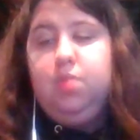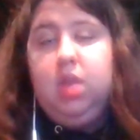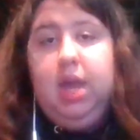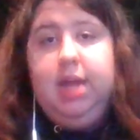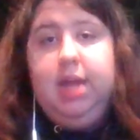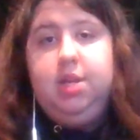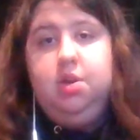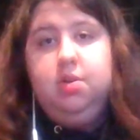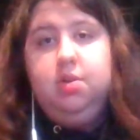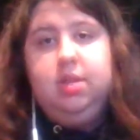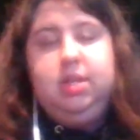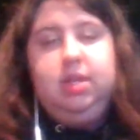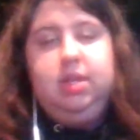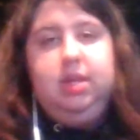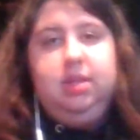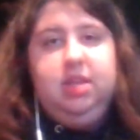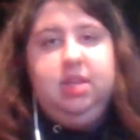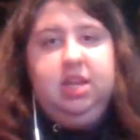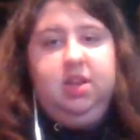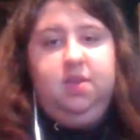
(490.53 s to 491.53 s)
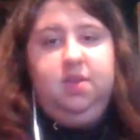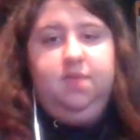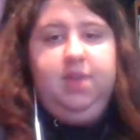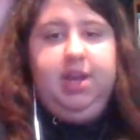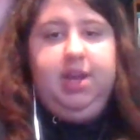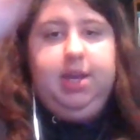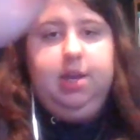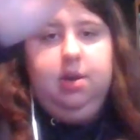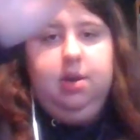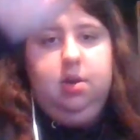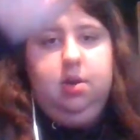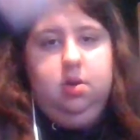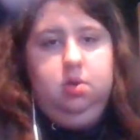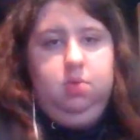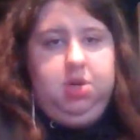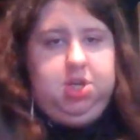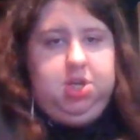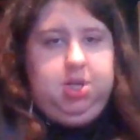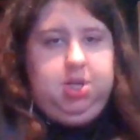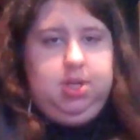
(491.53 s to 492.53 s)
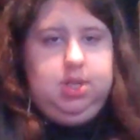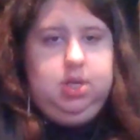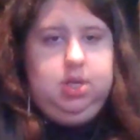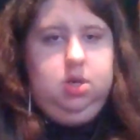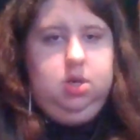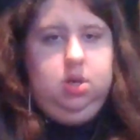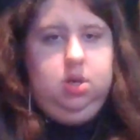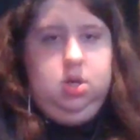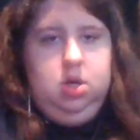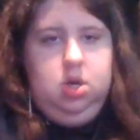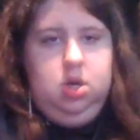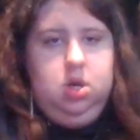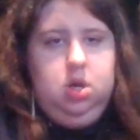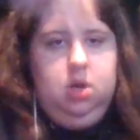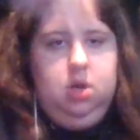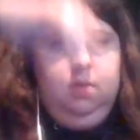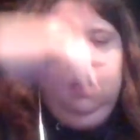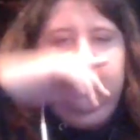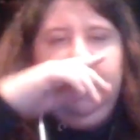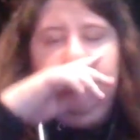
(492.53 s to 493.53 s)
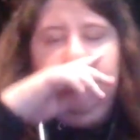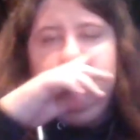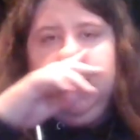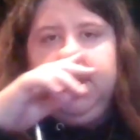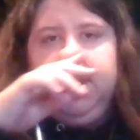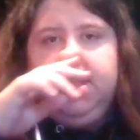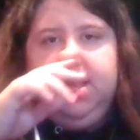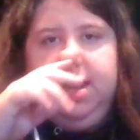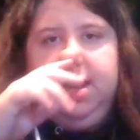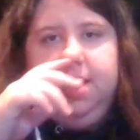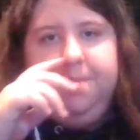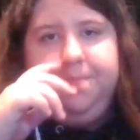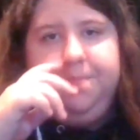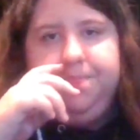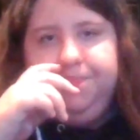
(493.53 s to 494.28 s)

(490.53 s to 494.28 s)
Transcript: And you'll see this figure, which is about right there,